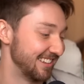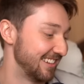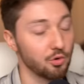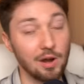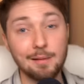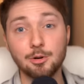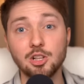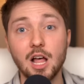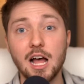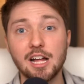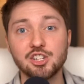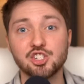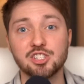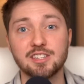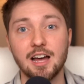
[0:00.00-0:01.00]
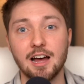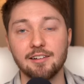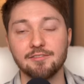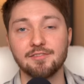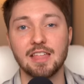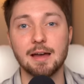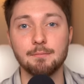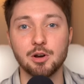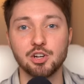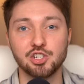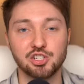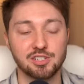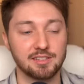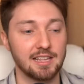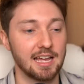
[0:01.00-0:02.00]
Cramer Lodge stuff, that
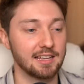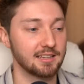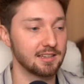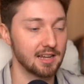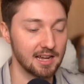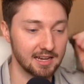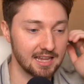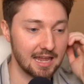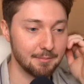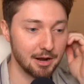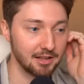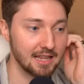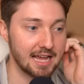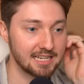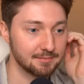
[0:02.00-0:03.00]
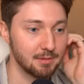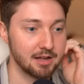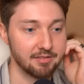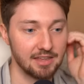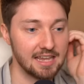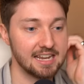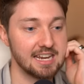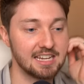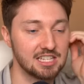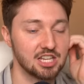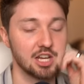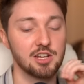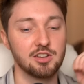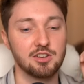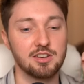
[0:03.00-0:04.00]
merch that came out last month, it is